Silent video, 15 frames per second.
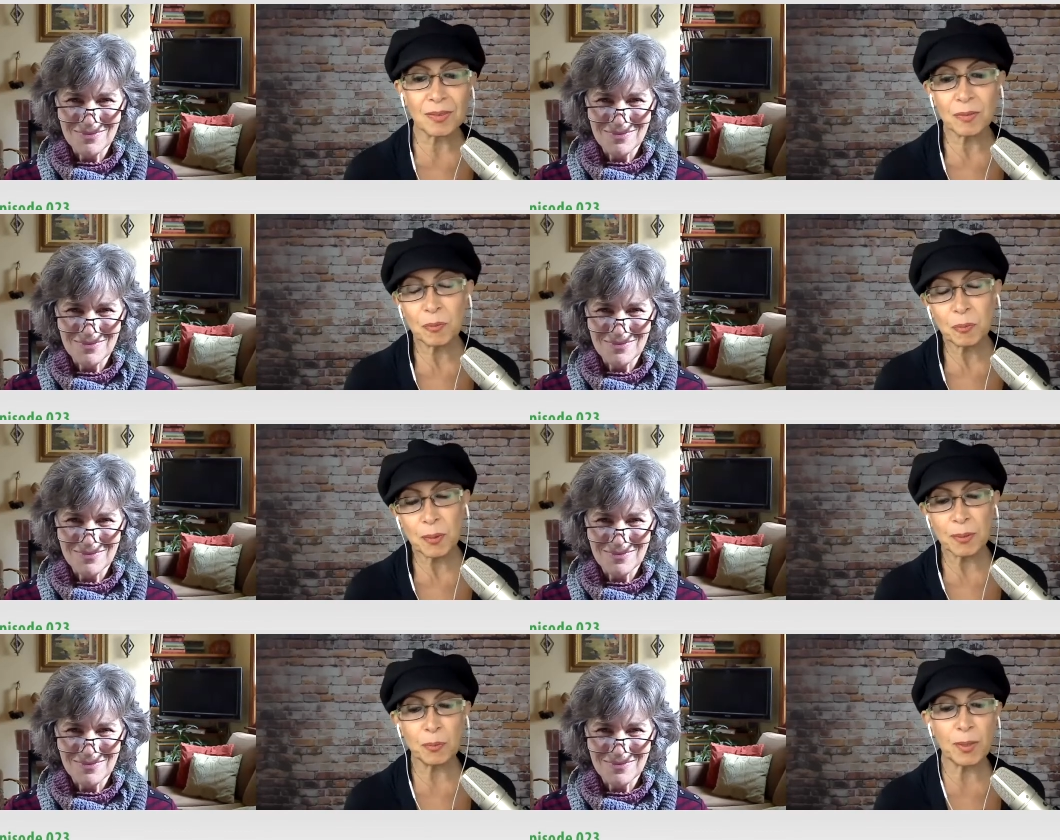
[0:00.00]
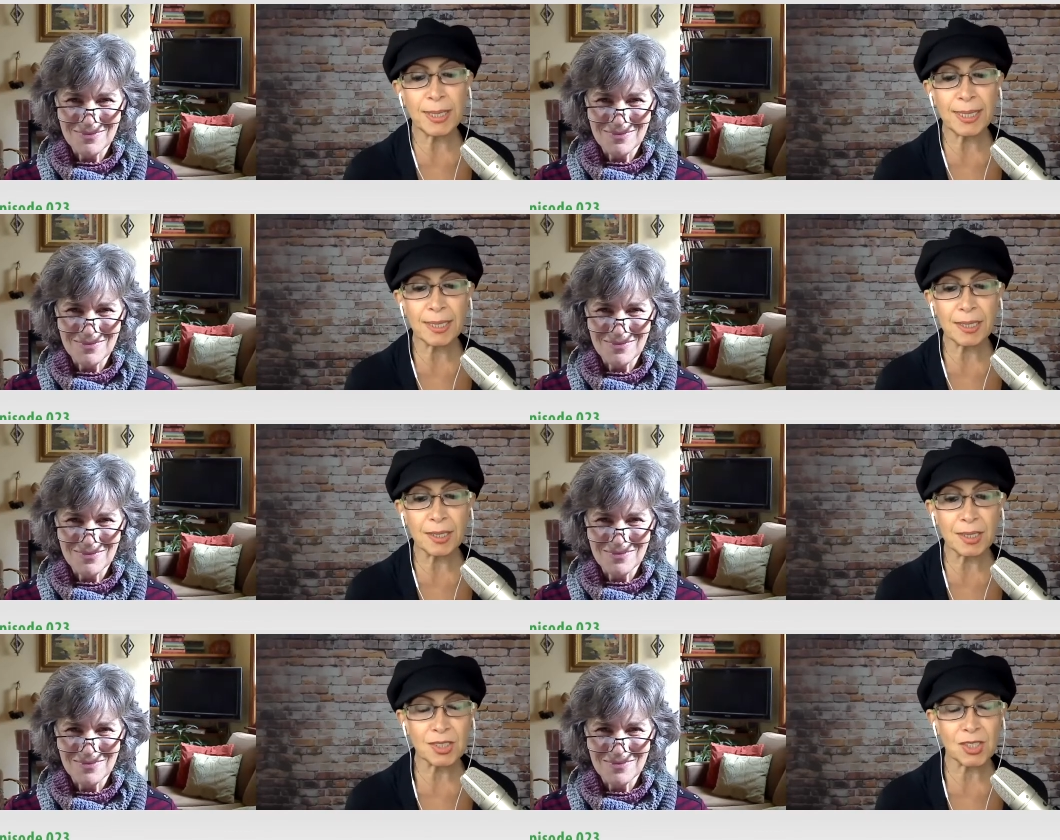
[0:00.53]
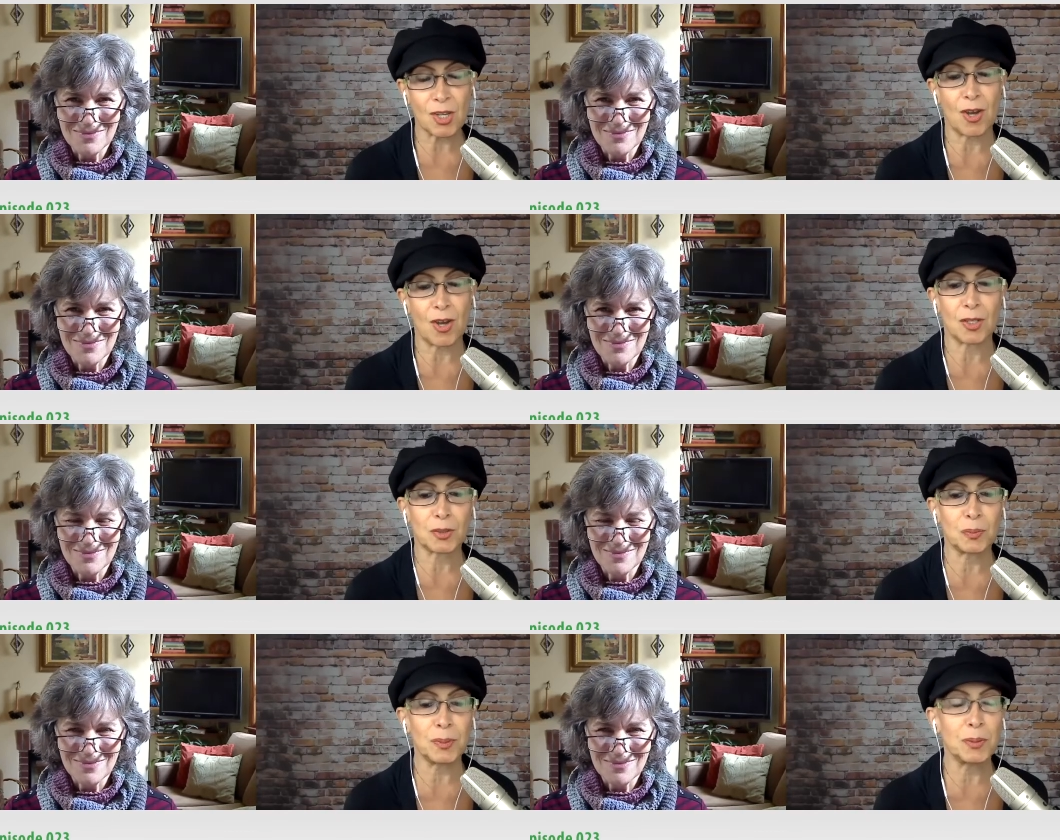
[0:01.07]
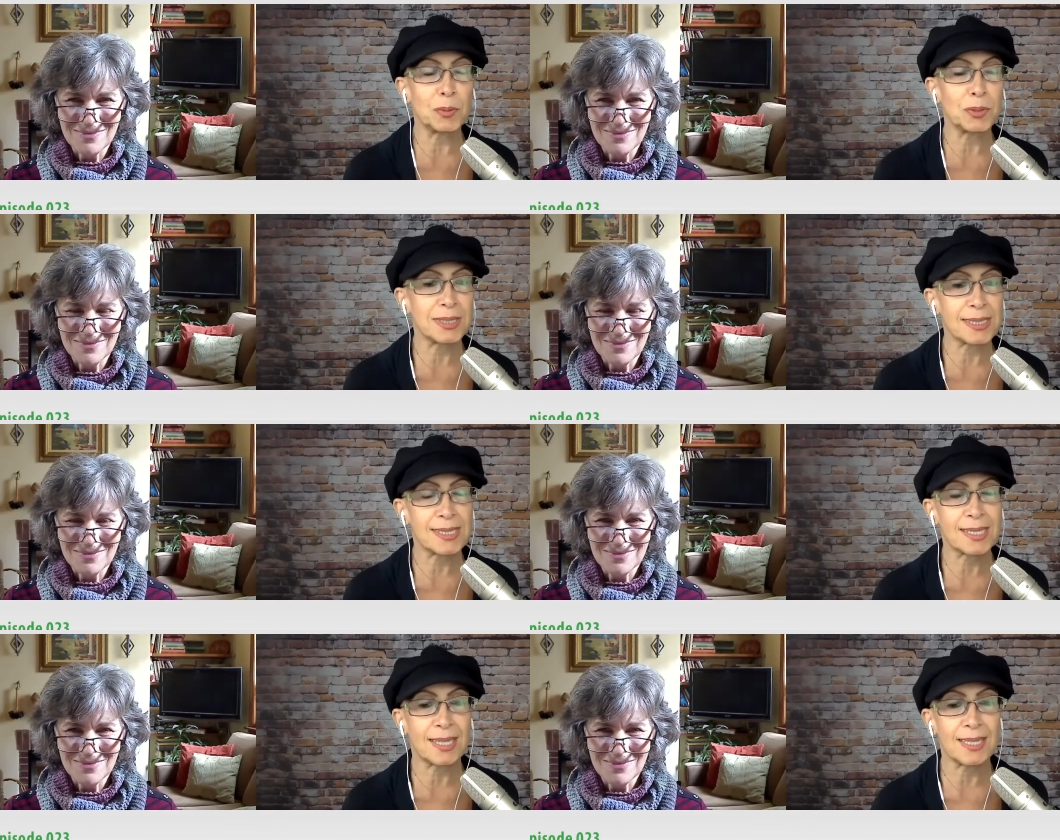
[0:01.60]
Speaker 1: when we talked, we were
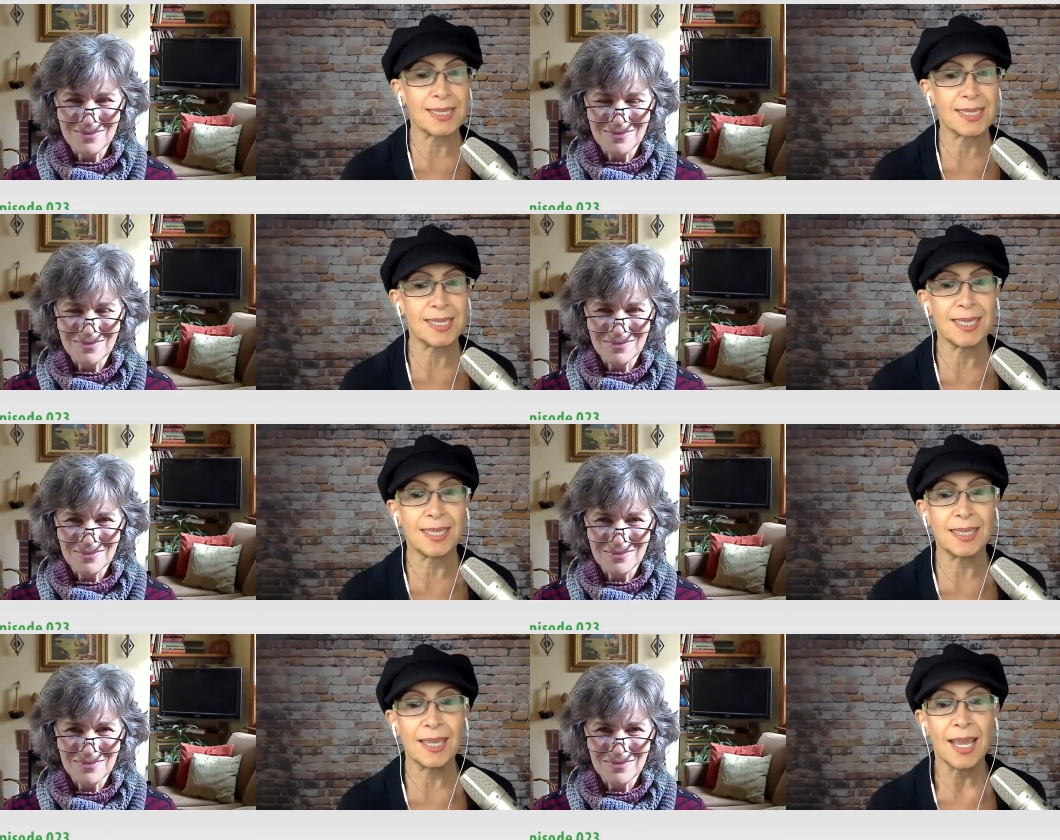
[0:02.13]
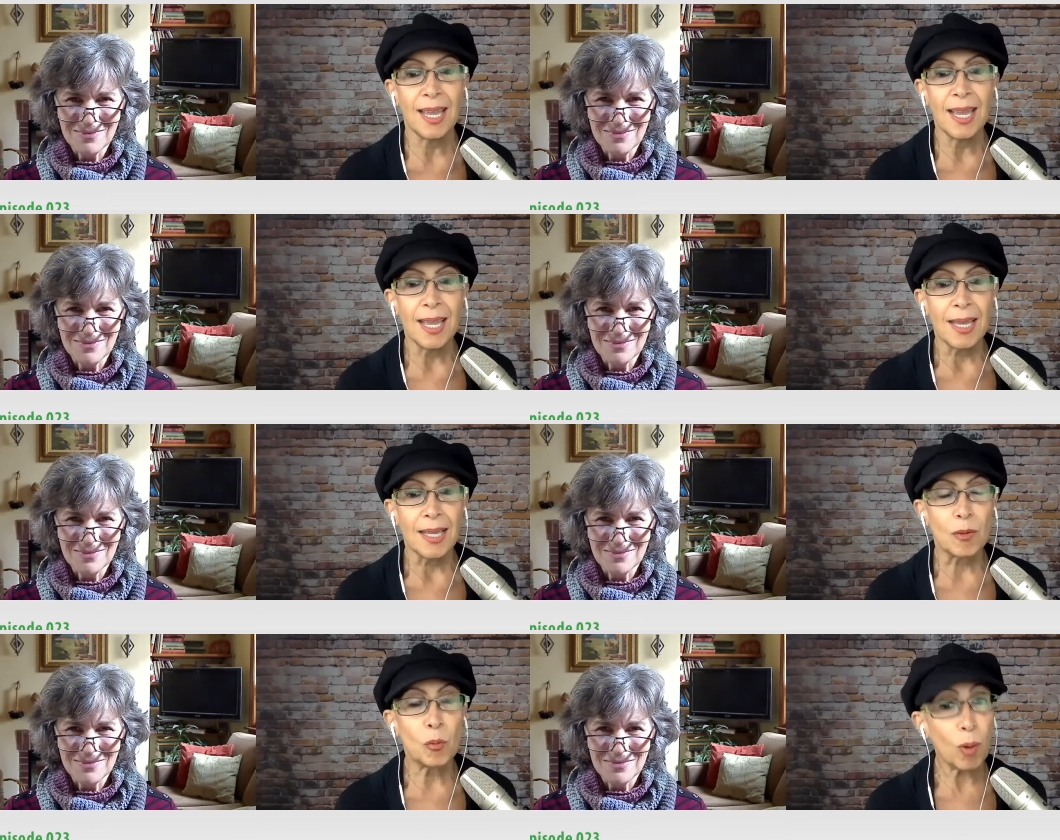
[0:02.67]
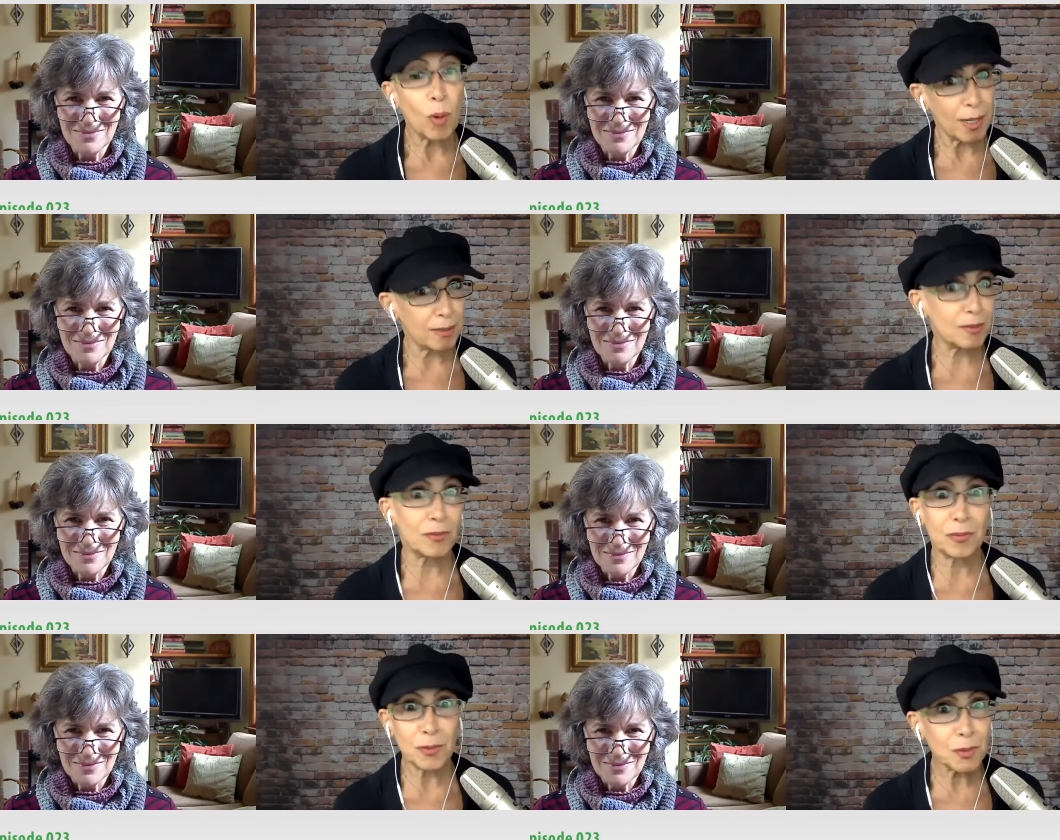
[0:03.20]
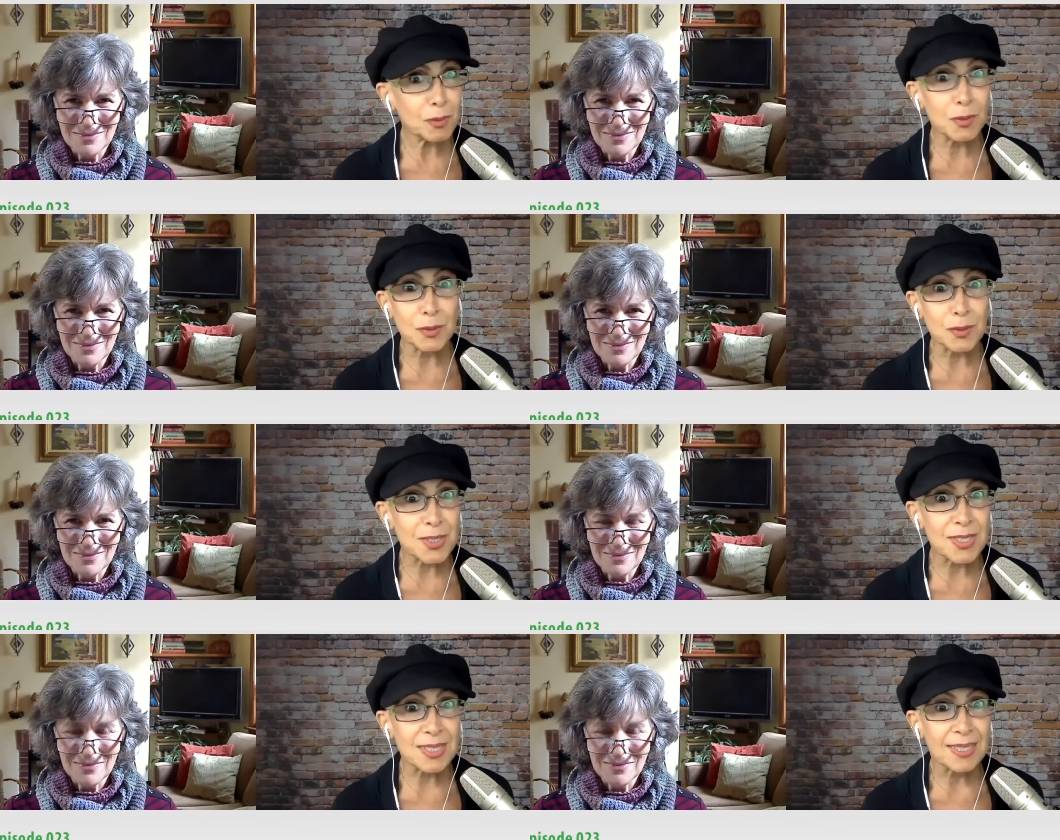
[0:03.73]
discussing wild
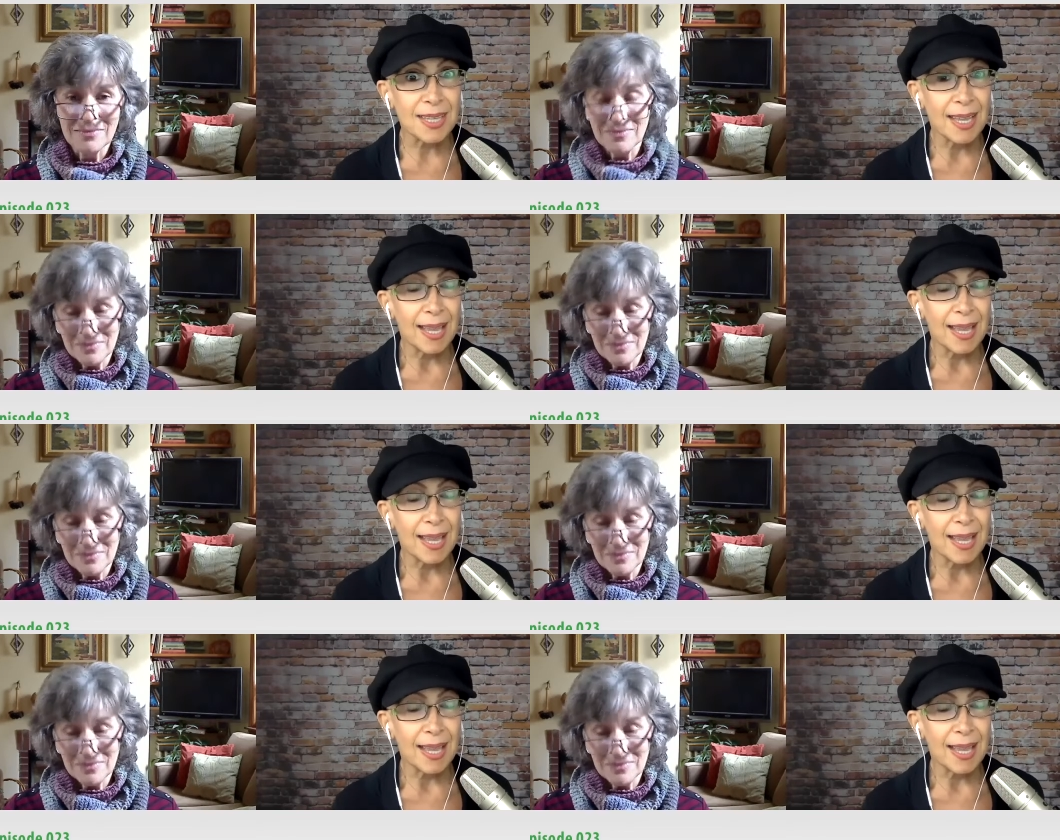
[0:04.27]
foods.